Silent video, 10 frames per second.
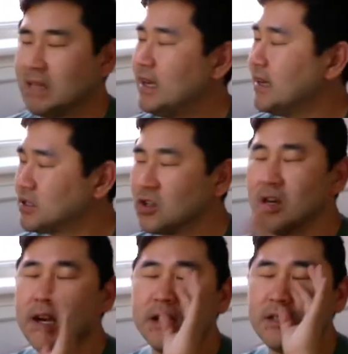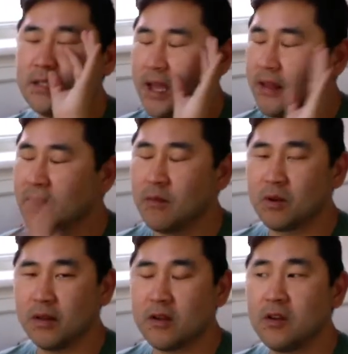it's good. Take that
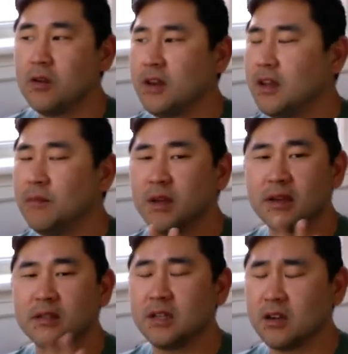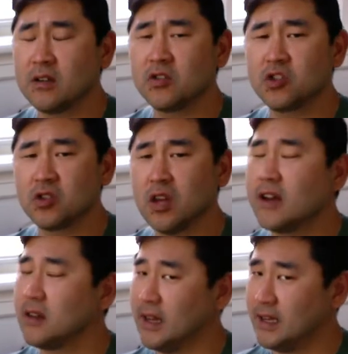breather you need because there is,
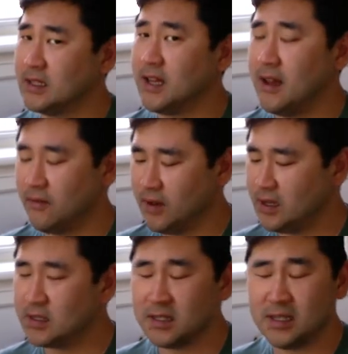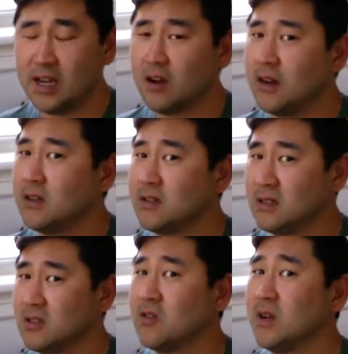like I said, Venus is in Aries
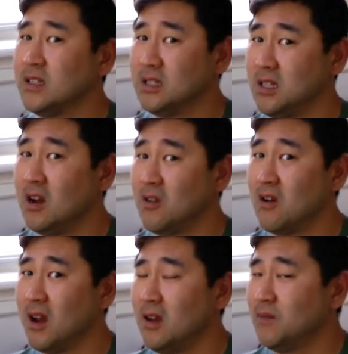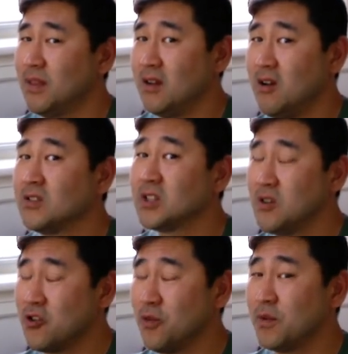is crazy, all right? But then also
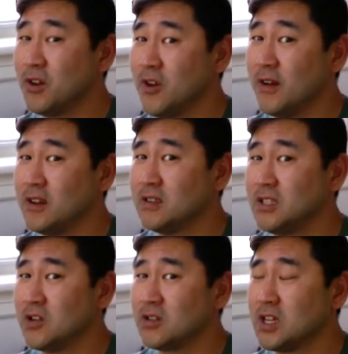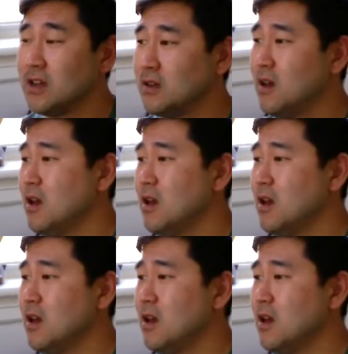Jupiter going into your sign,